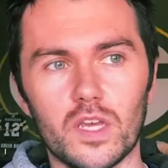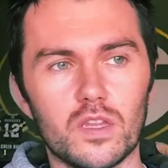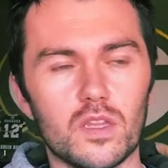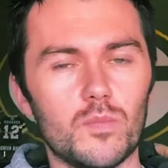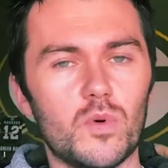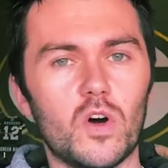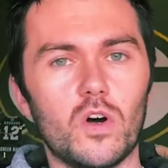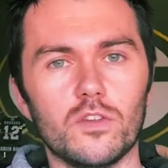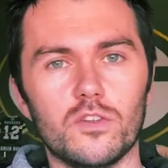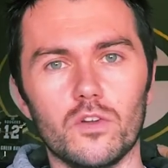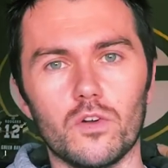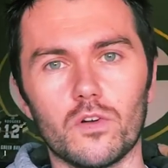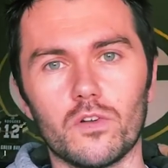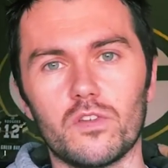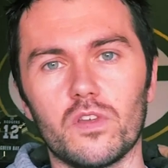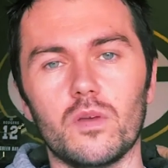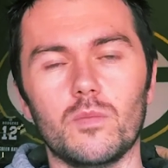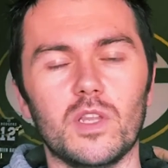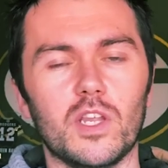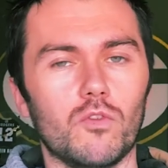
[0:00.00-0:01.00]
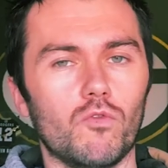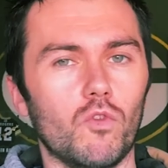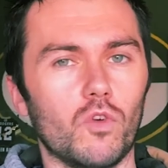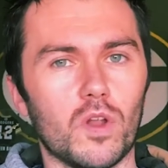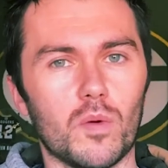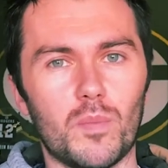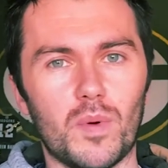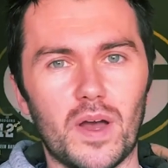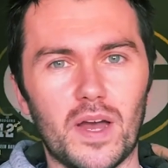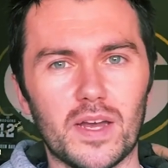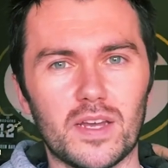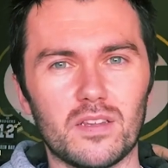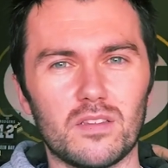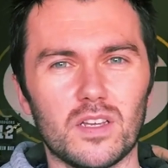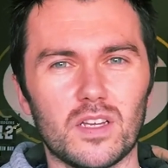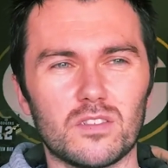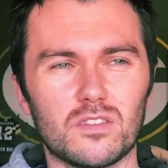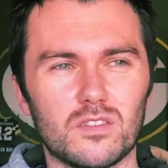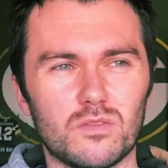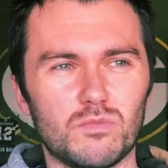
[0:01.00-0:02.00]
kick the ball to the other team and they run it back.
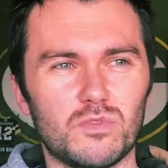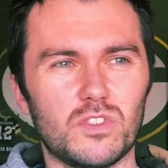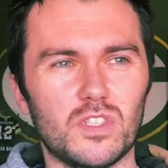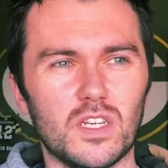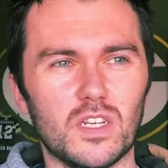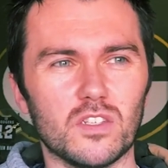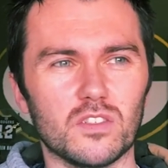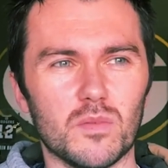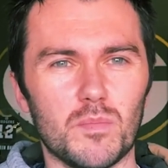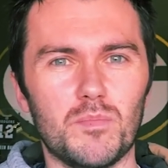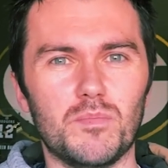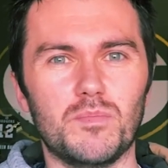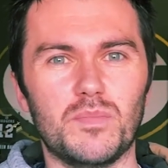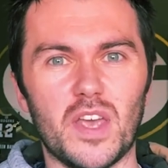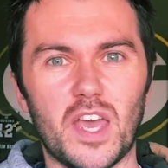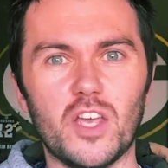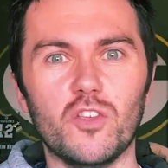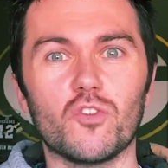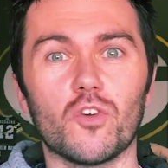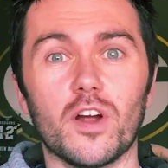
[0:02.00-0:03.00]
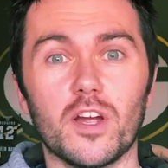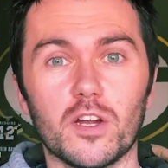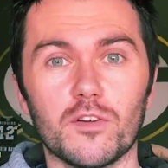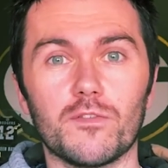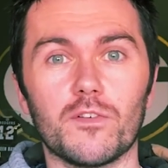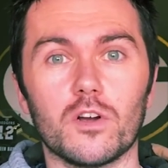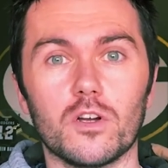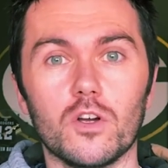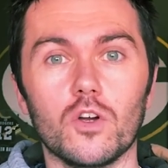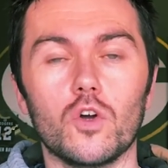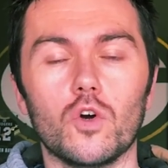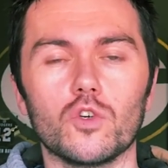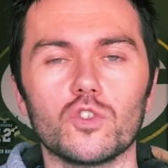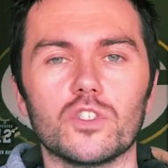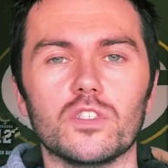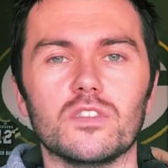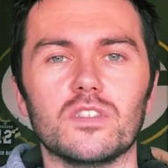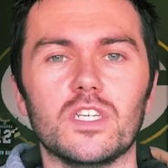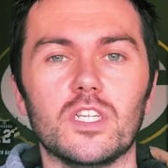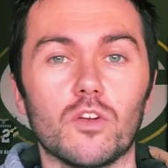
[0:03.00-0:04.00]
That's seen as a danger area for
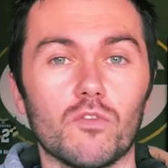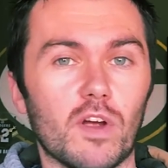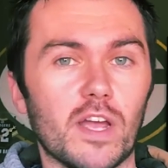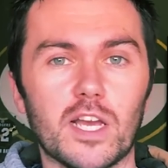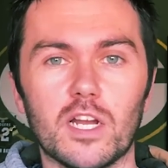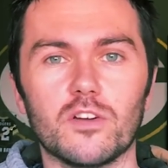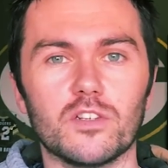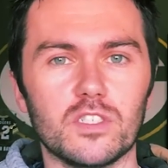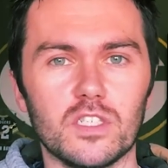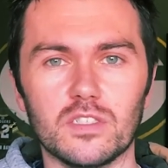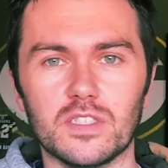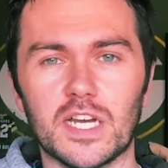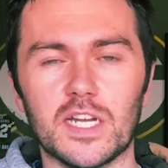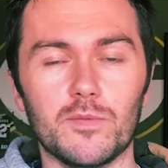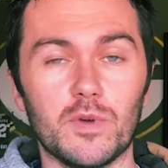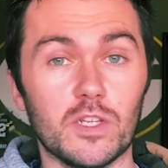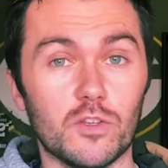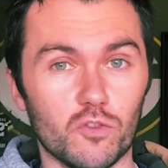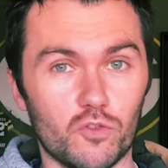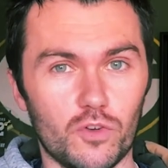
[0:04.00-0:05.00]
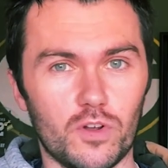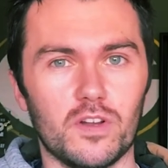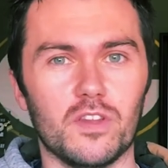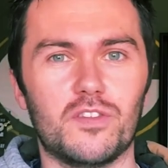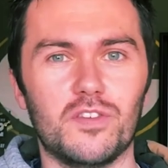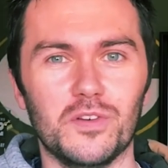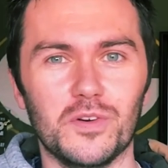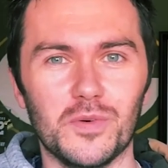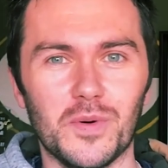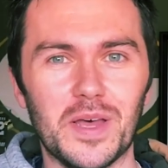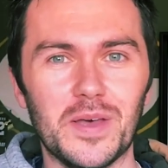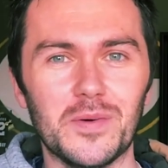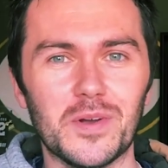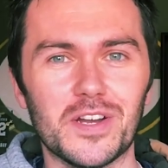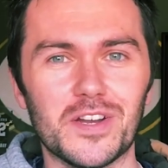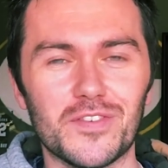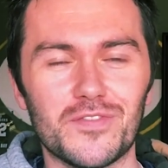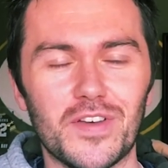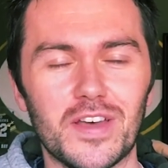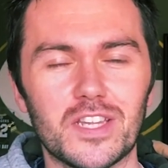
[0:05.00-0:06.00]
concussions in the regular season anyway. They're trying to do away with
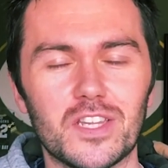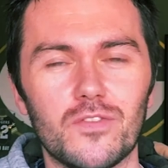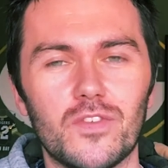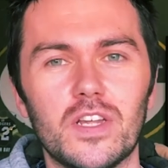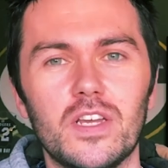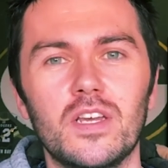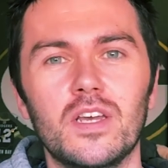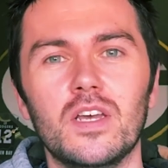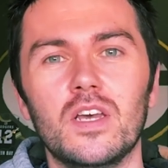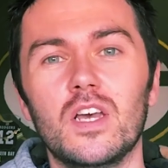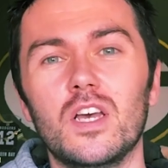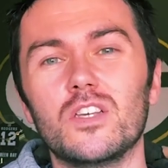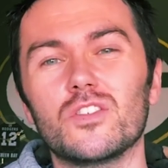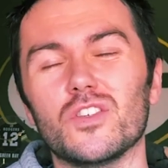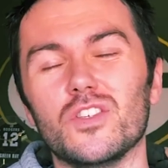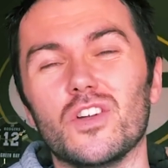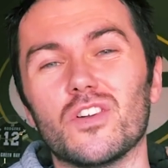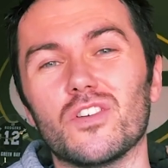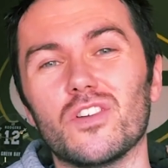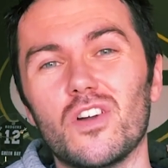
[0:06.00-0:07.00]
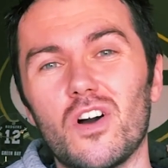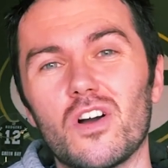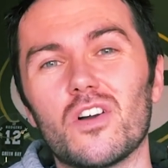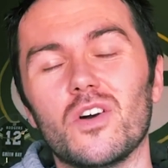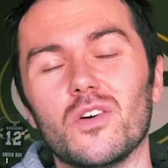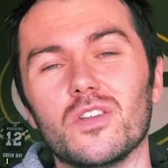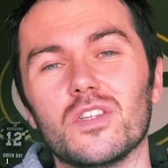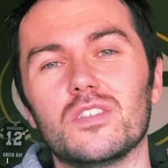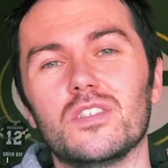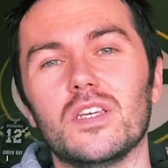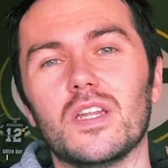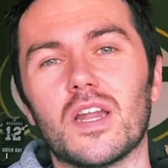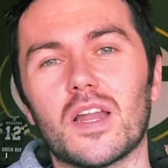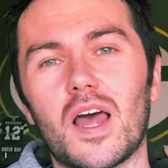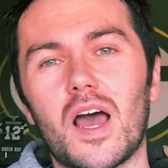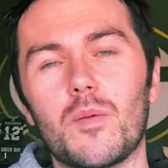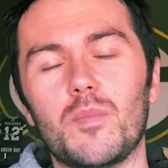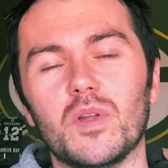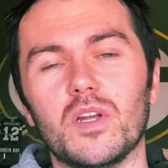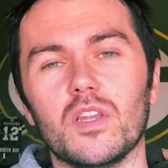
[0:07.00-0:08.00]
it effectively, so you're not going to see that
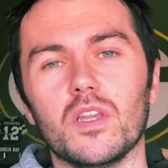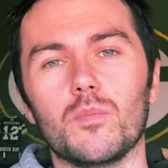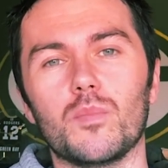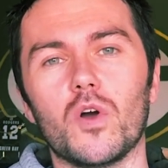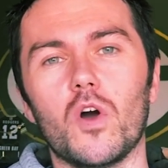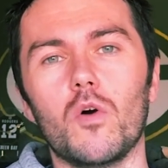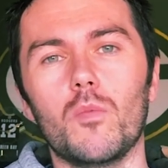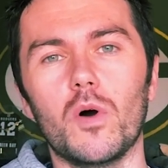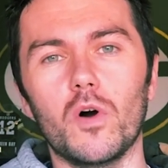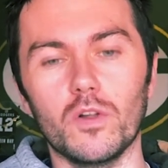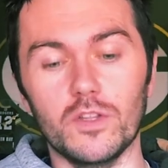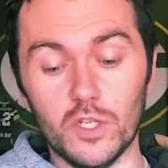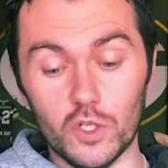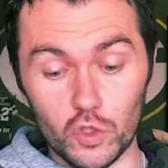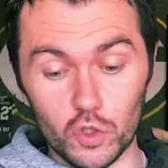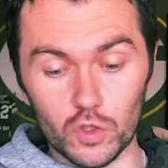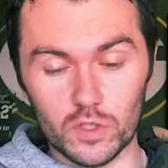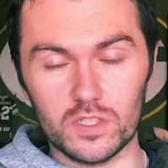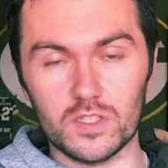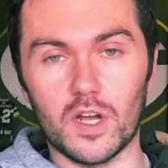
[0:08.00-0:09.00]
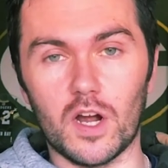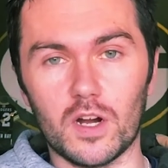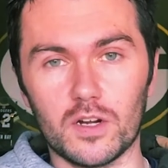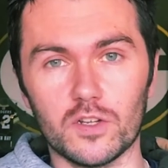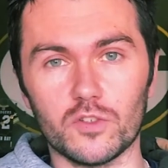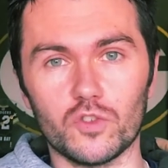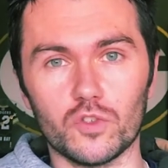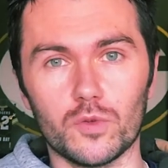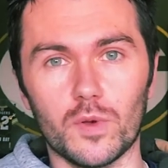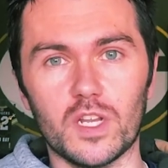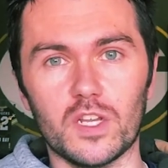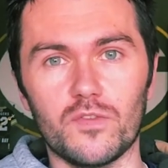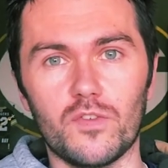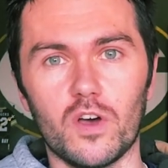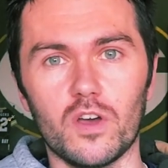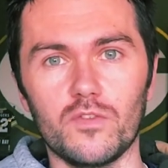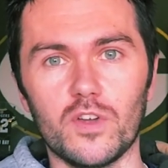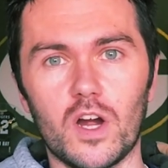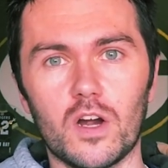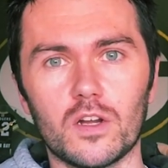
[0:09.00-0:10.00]
happen in the Pro Bowl. You just start at your
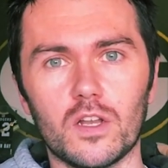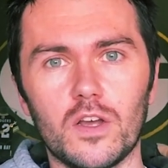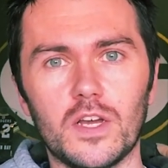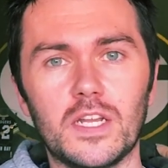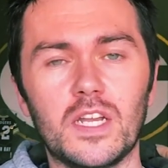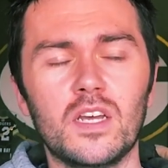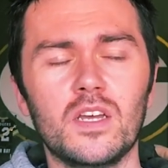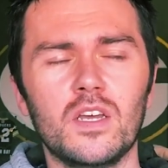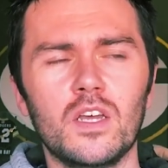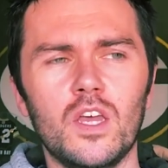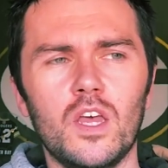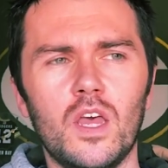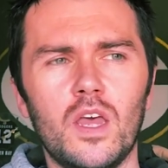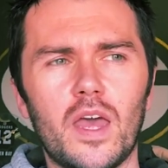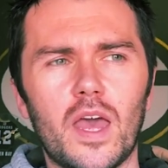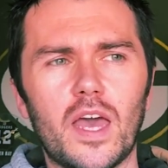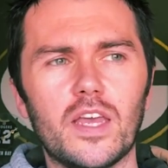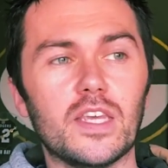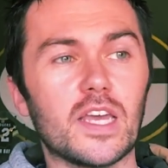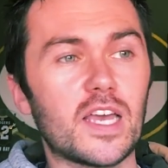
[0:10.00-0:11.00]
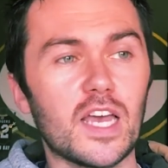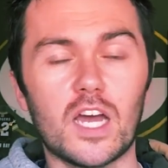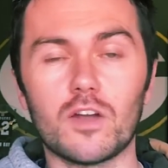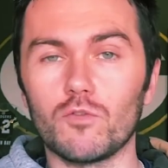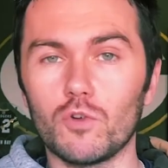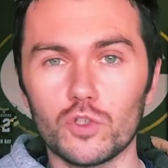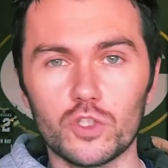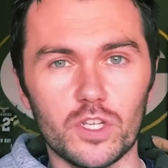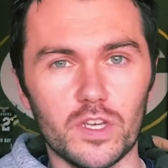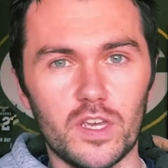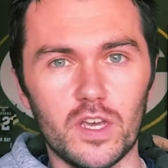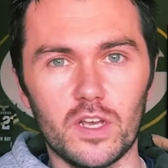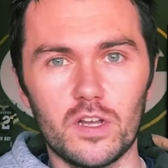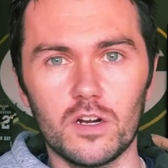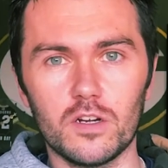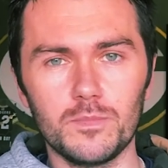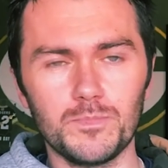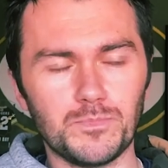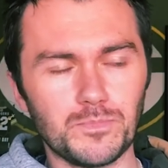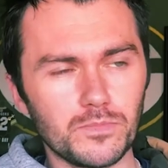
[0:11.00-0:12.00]
25 yard line. Uh, you can't rush the
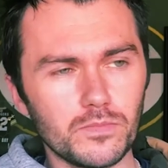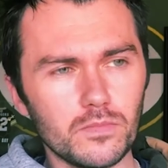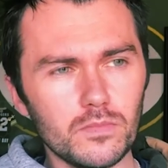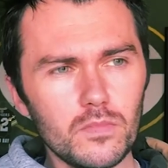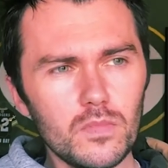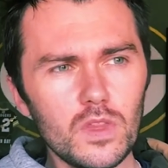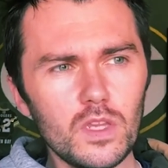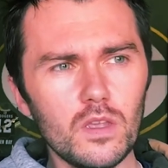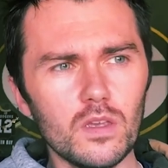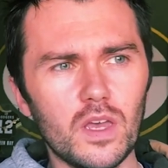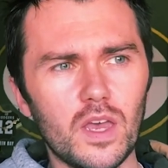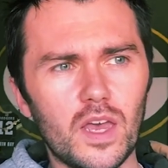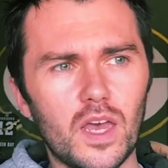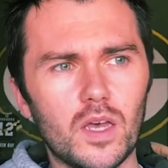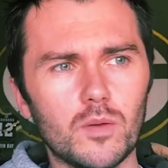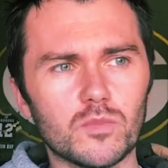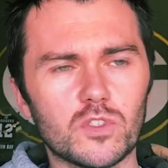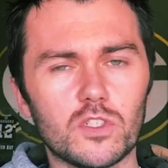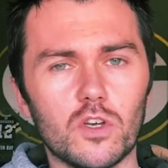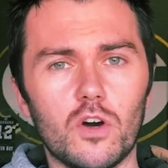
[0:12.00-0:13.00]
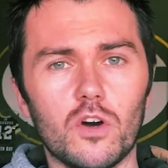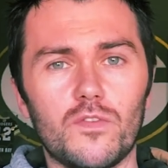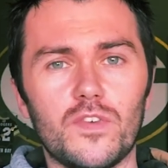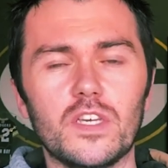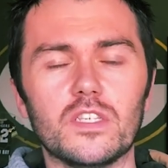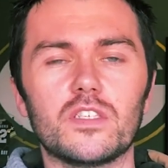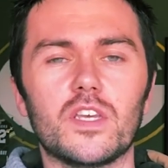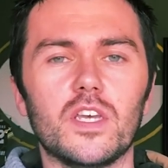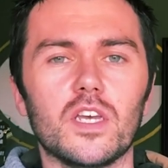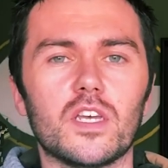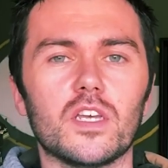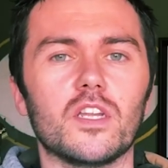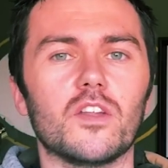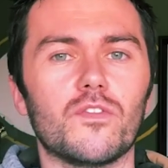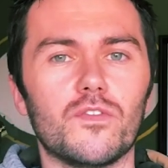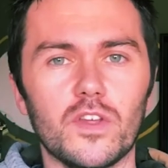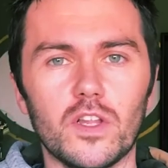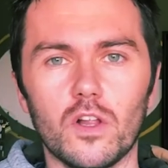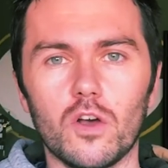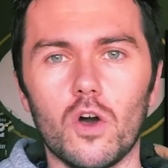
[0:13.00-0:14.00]
kicker. Um, so if he's kicking a
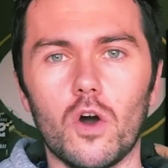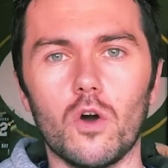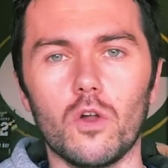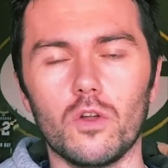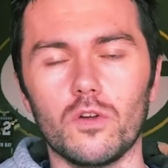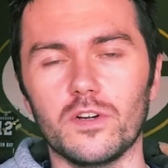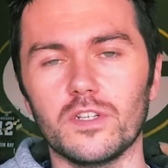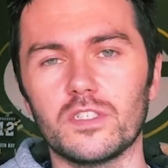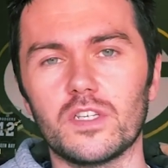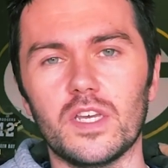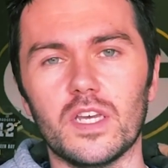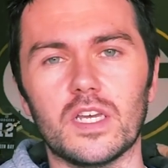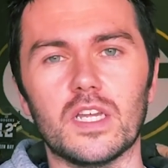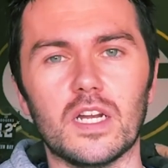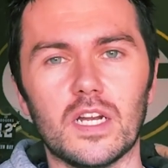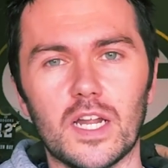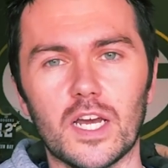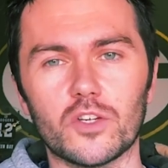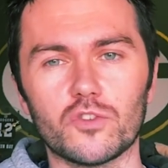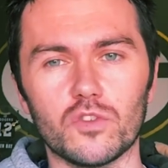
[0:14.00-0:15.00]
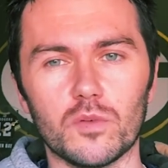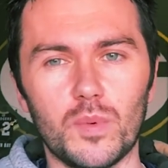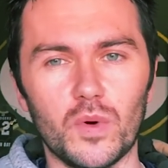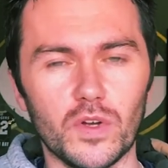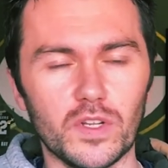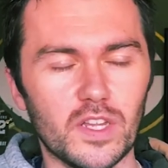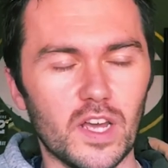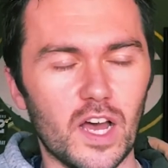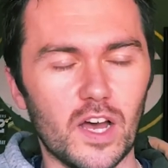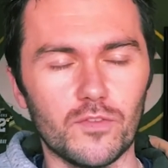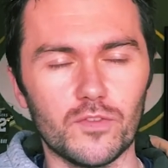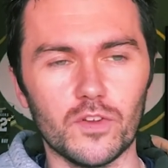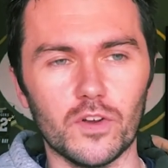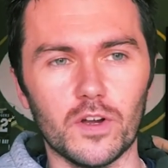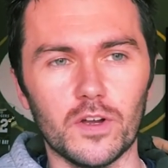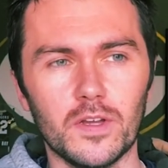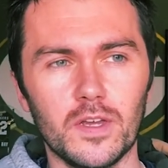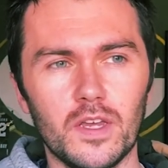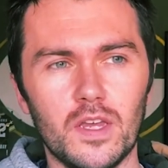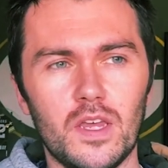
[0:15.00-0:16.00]
field goal or he's kicking an extra point
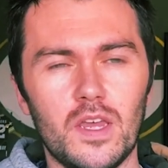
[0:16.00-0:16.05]
after,